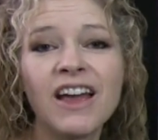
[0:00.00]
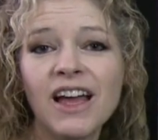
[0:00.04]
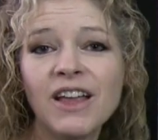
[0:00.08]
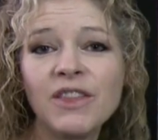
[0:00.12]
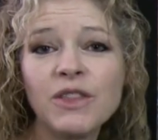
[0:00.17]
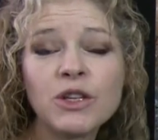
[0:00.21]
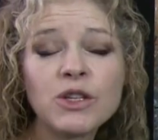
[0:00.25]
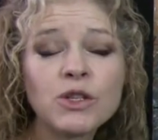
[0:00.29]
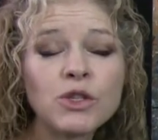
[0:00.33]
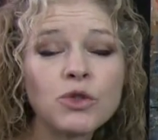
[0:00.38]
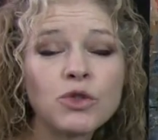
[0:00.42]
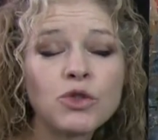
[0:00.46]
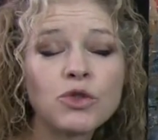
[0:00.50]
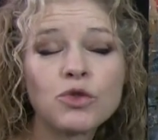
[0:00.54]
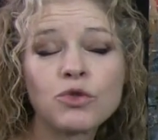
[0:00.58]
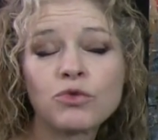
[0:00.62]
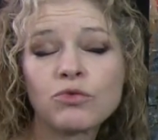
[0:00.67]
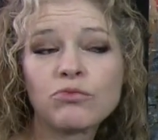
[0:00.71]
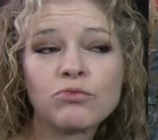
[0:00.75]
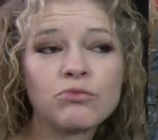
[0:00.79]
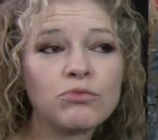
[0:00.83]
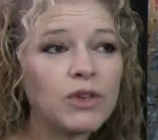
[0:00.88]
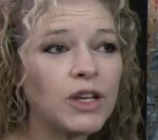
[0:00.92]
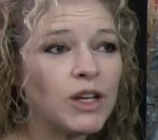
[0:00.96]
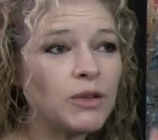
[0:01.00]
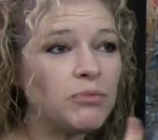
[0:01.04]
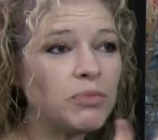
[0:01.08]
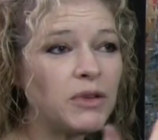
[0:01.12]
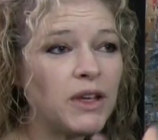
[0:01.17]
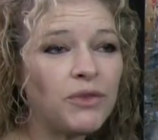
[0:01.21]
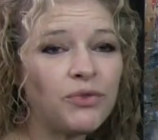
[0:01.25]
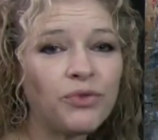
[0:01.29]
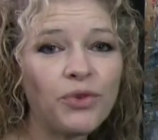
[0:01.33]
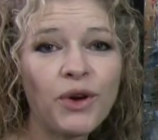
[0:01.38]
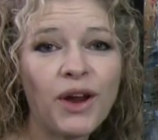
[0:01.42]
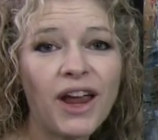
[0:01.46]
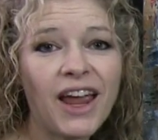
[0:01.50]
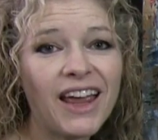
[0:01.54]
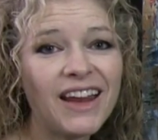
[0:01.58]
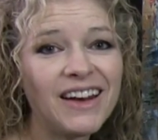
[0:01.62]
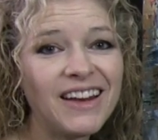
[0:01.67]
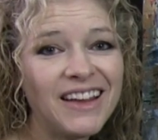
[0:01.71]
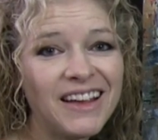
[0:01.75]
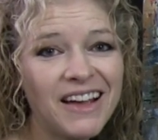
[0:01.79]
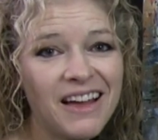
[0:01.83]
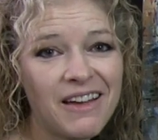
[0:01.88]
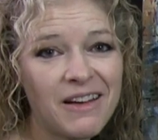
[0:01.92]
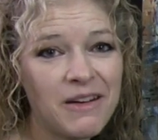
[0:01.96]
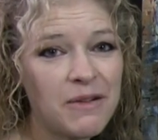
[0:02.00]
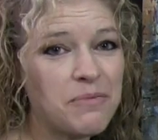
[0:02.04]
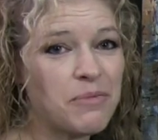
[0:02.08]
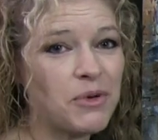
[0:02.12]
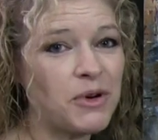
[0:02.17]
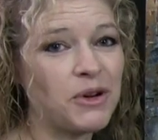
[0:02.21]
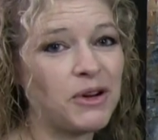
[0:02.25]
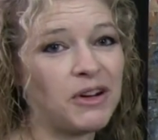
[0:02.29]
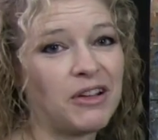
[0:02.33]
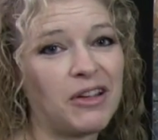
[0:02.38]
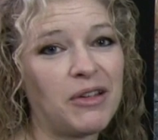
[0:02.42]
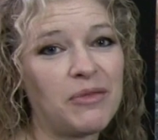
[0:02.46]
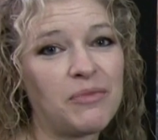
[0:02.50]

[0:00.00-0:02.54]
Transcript: And this can be for any kind of bird.